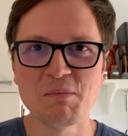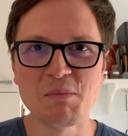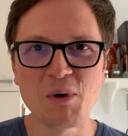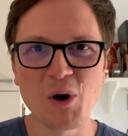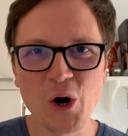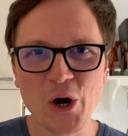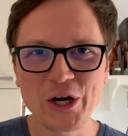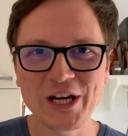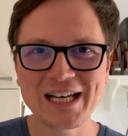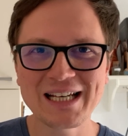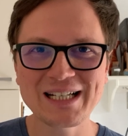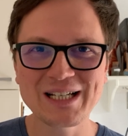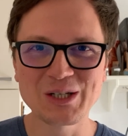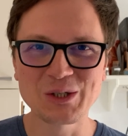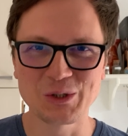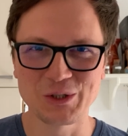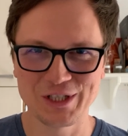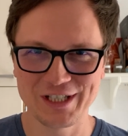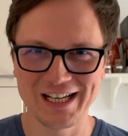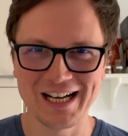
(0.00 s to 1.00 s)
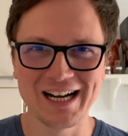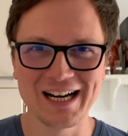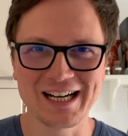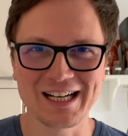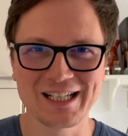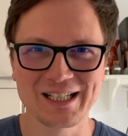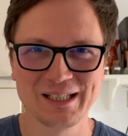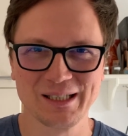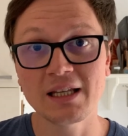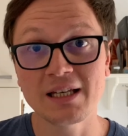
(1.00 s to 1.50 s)
Moin and Guten Tag.
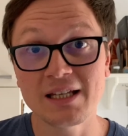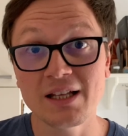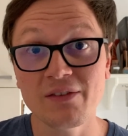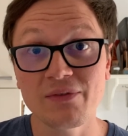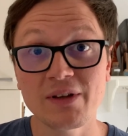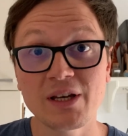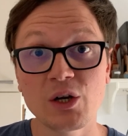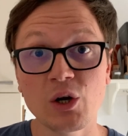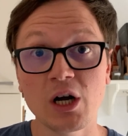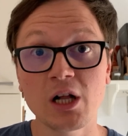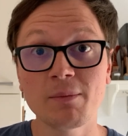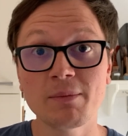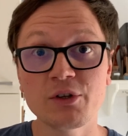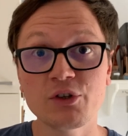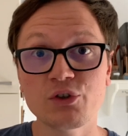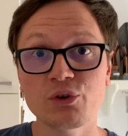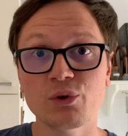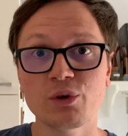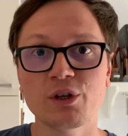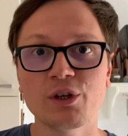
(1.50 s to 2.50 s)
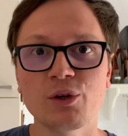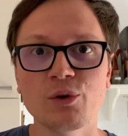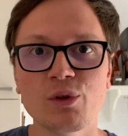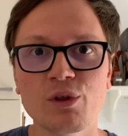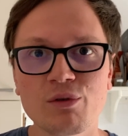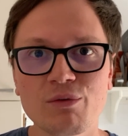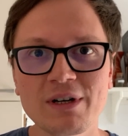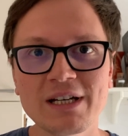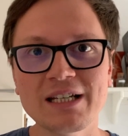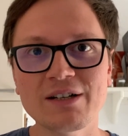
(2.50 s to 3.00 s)
In this video I'll be showing you
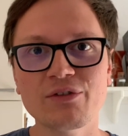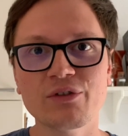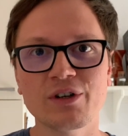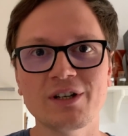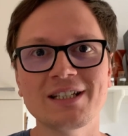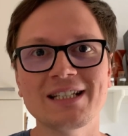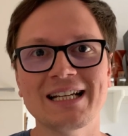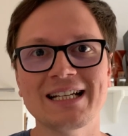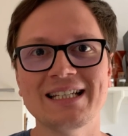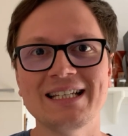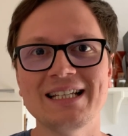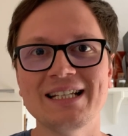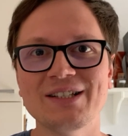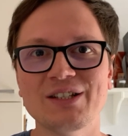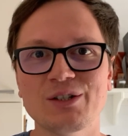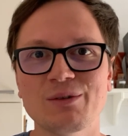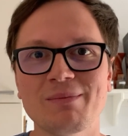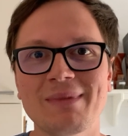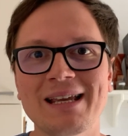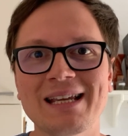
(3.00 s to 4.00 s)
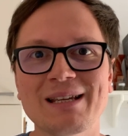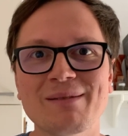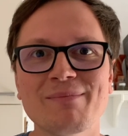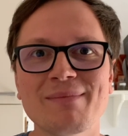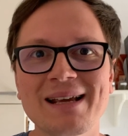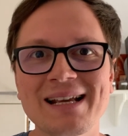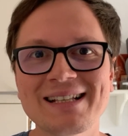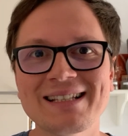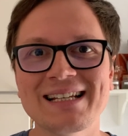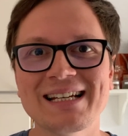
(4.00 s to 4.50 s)
3 different techniques to make
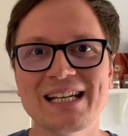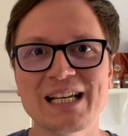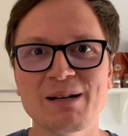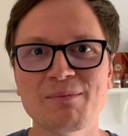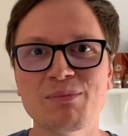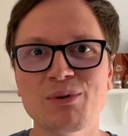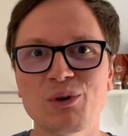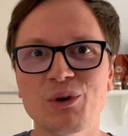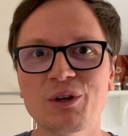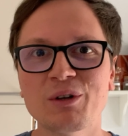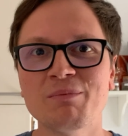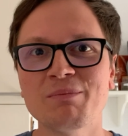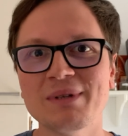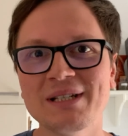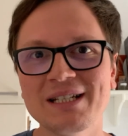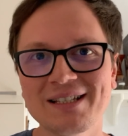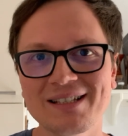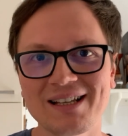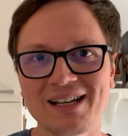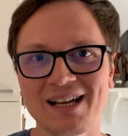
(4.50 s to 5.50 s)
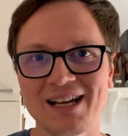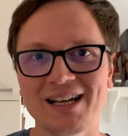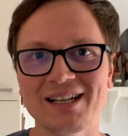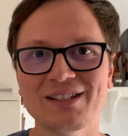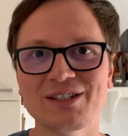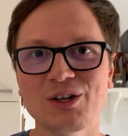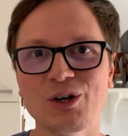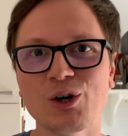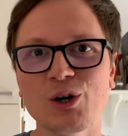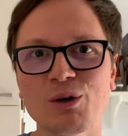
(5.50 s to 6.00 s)
amazing Neapolitan pizza at
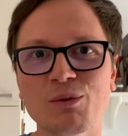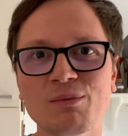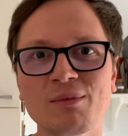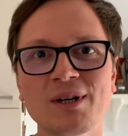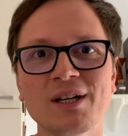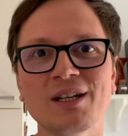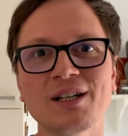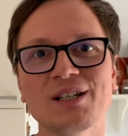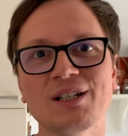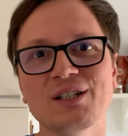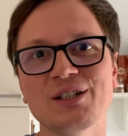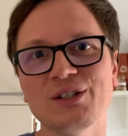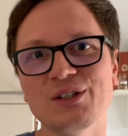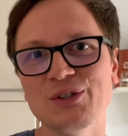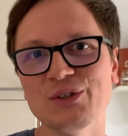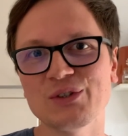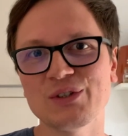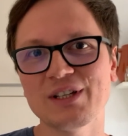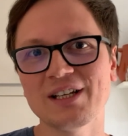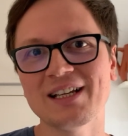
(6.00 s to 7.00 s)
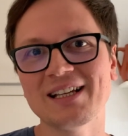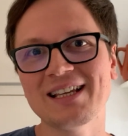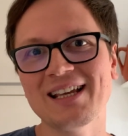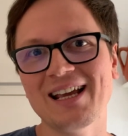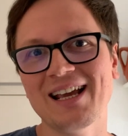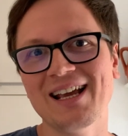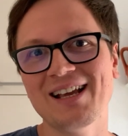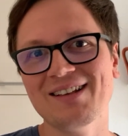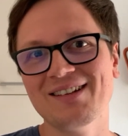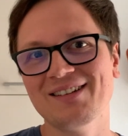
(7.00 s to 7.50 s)
home using a
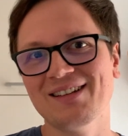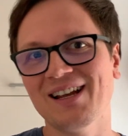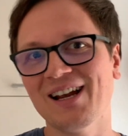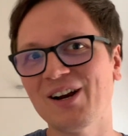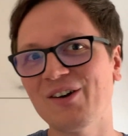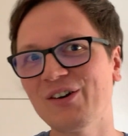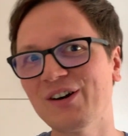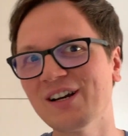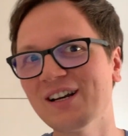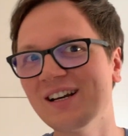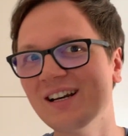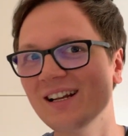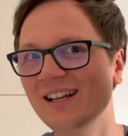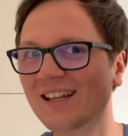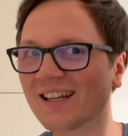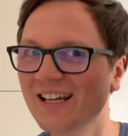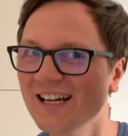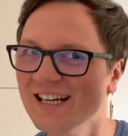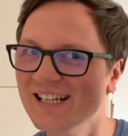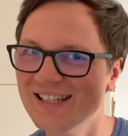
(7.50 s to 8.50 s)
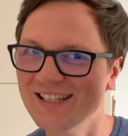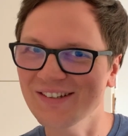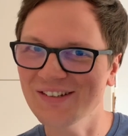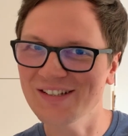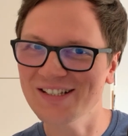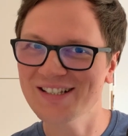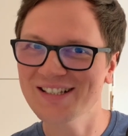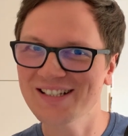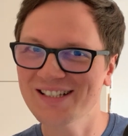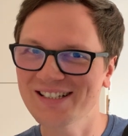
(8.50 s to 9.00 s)
cast iron like
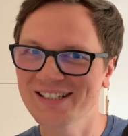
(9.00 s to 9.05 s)
this.